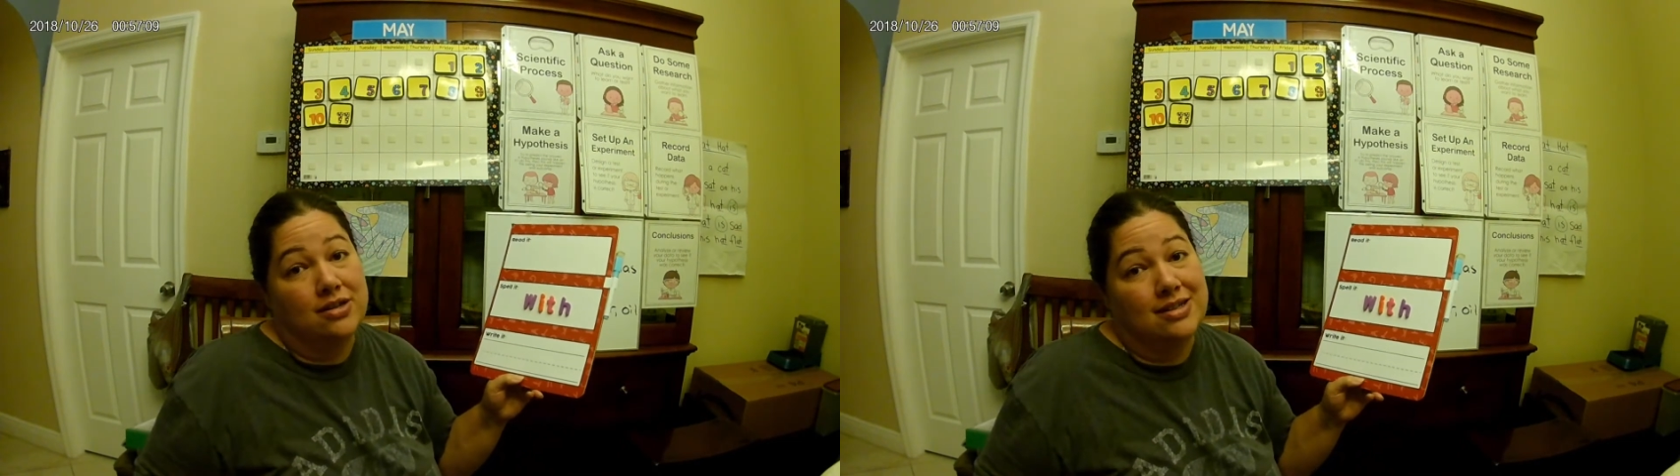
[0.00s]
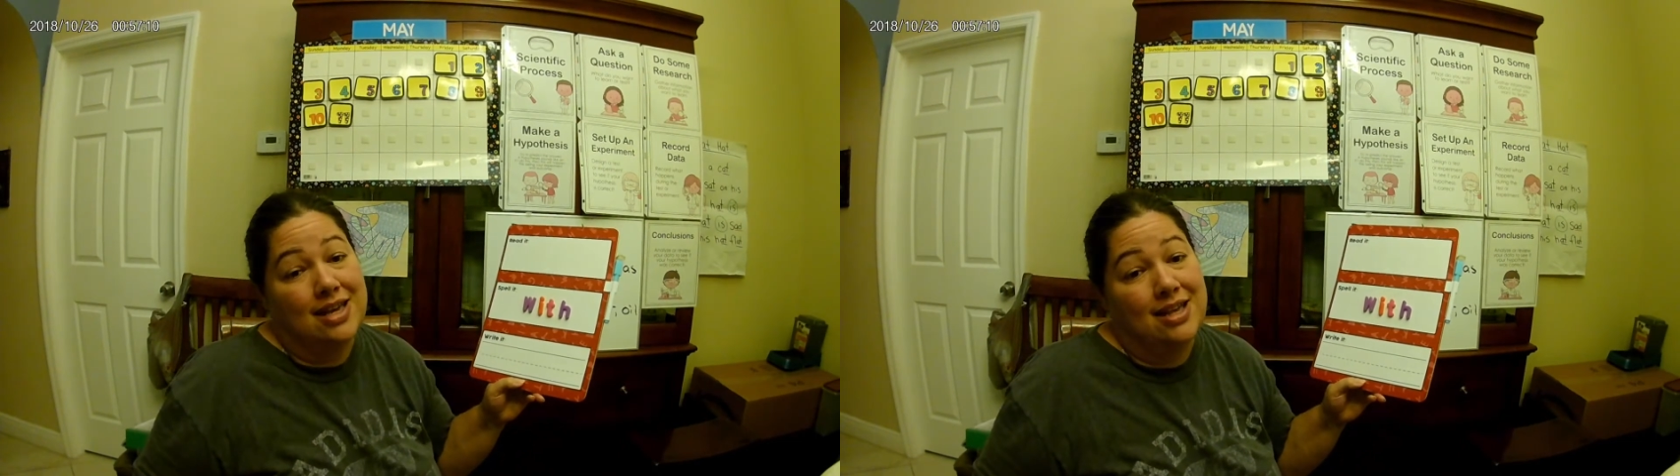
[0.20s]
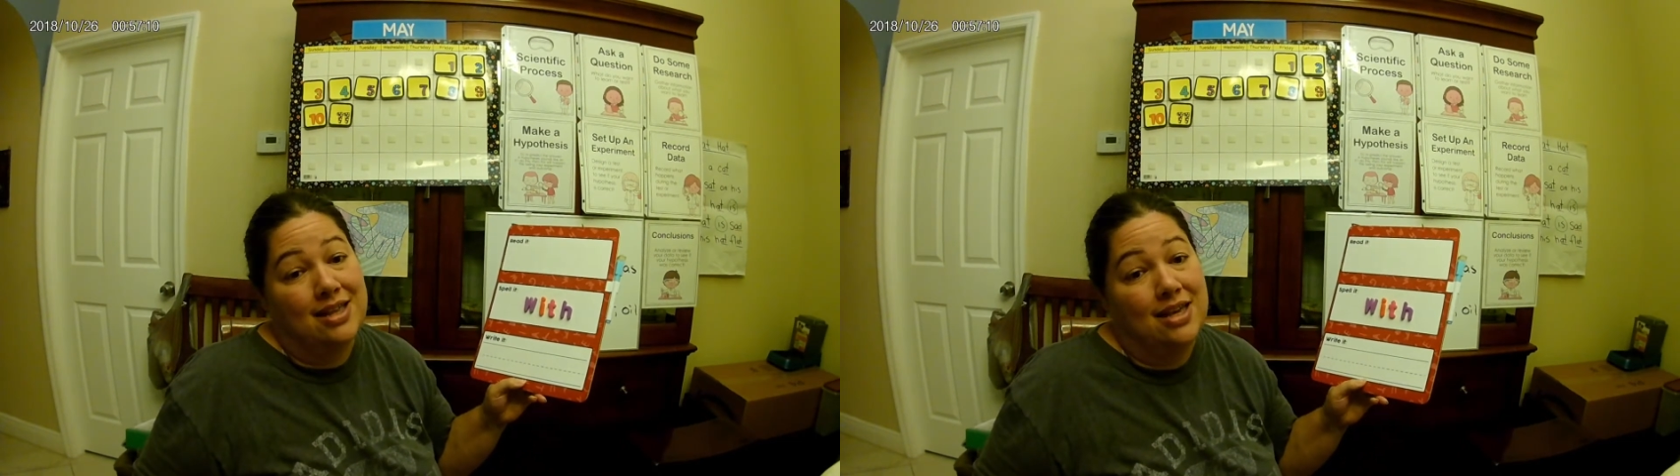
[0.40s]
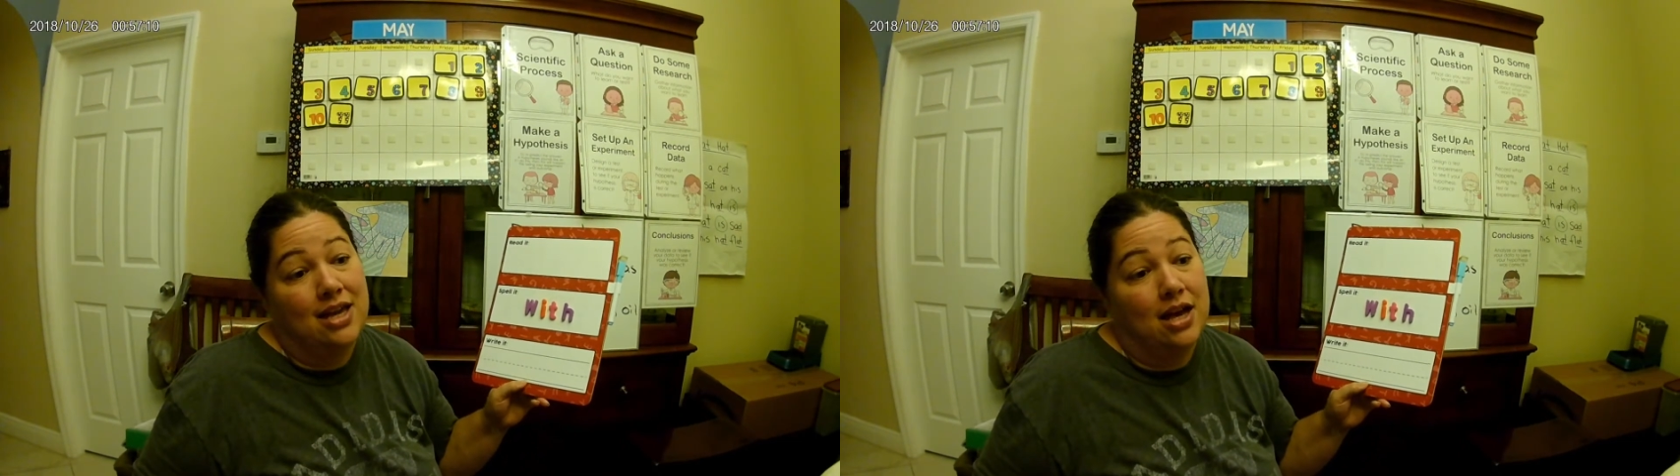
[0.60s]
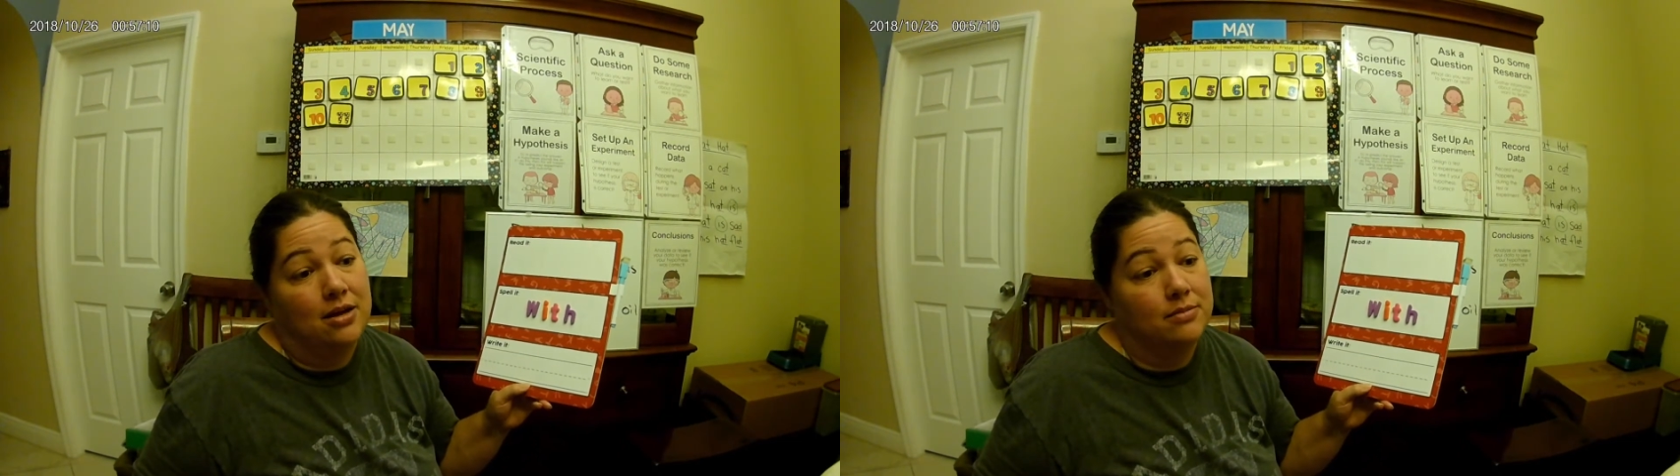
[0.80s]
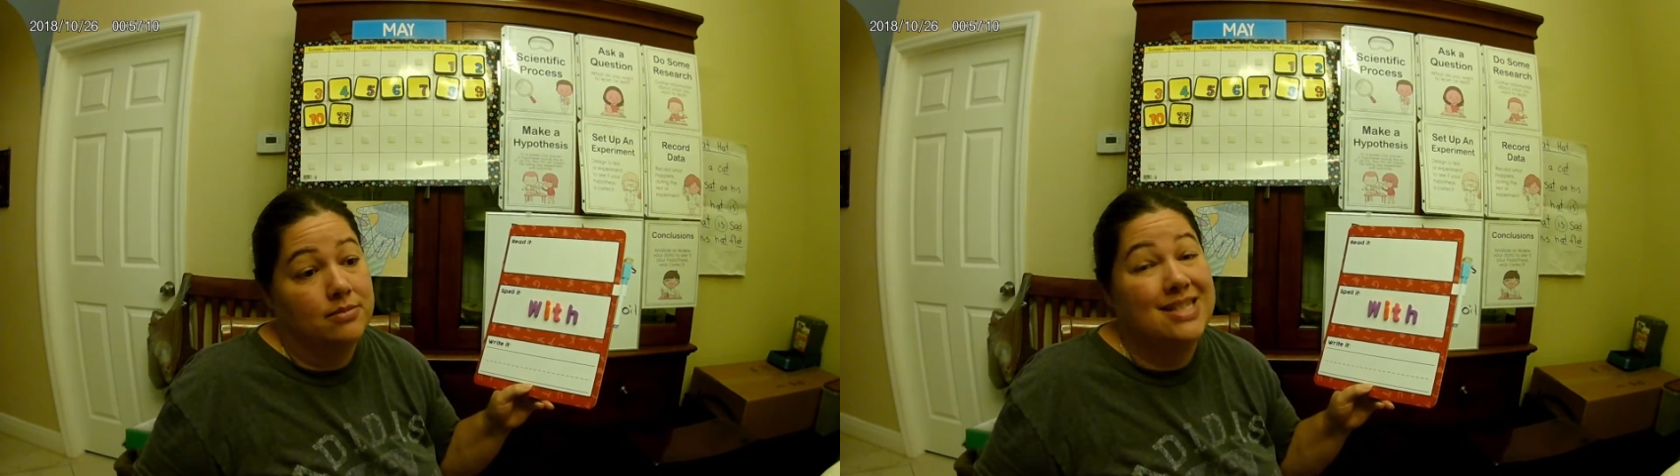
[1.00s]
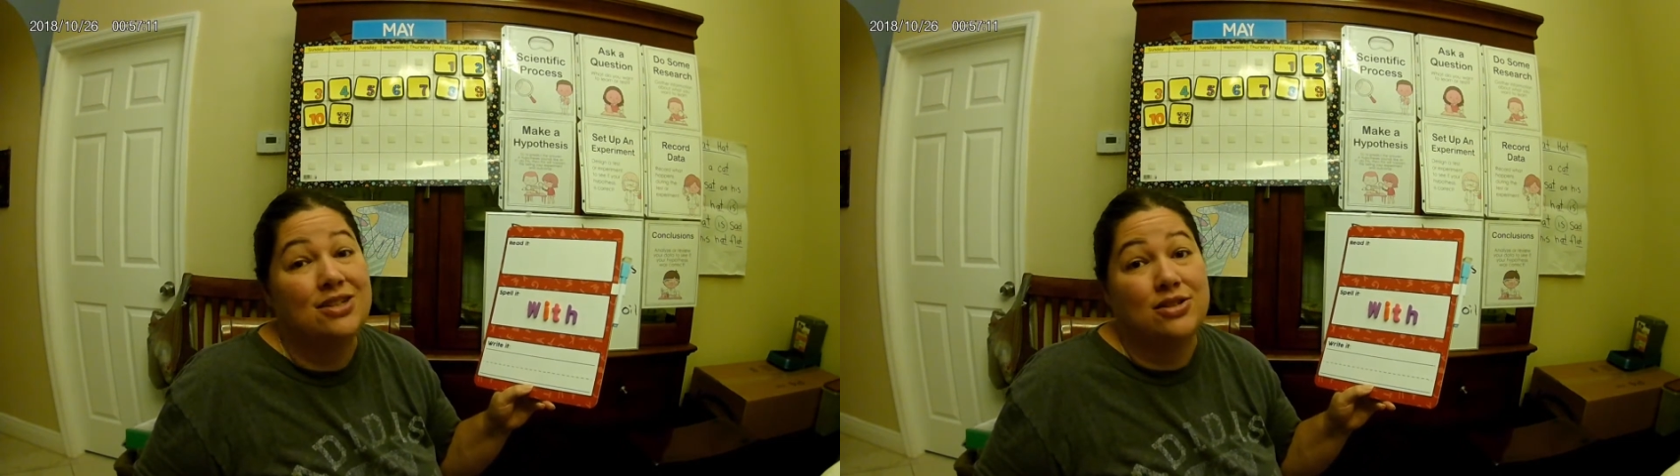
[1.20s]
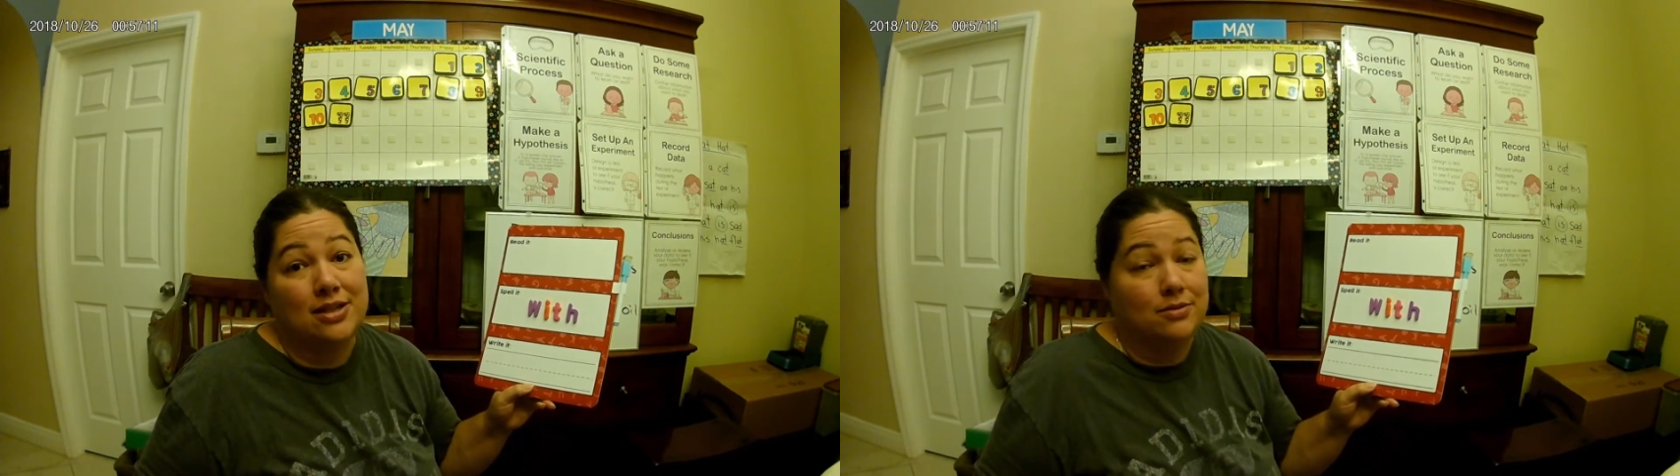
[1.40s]
slightly
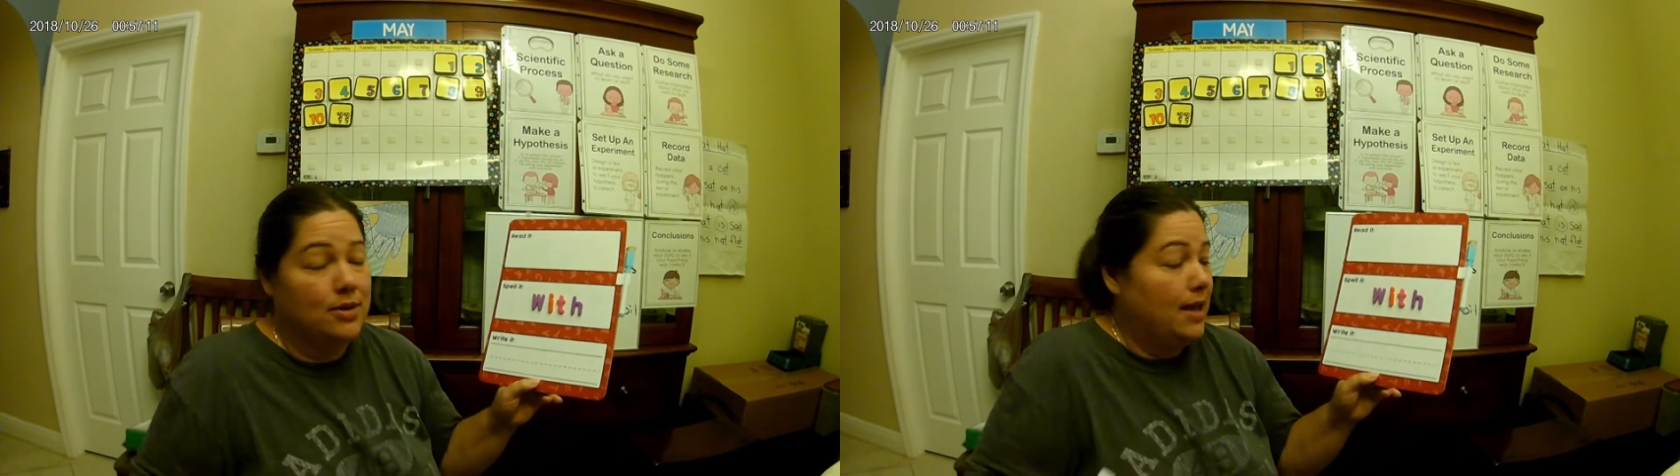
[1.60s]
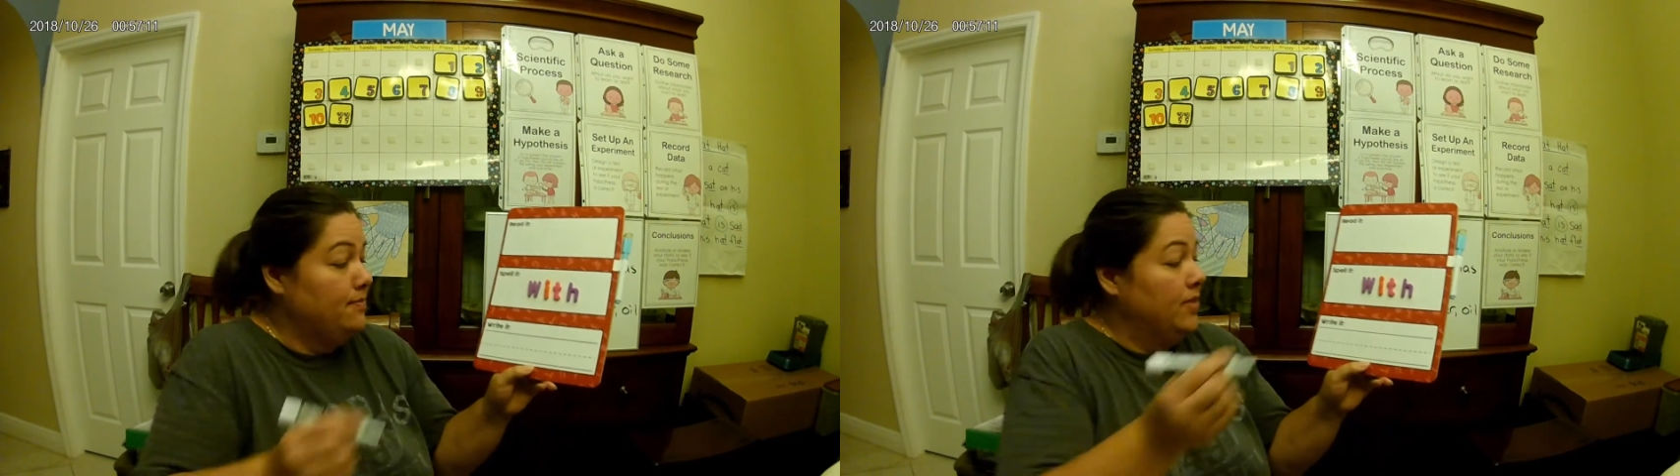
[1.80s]
tilted, okay?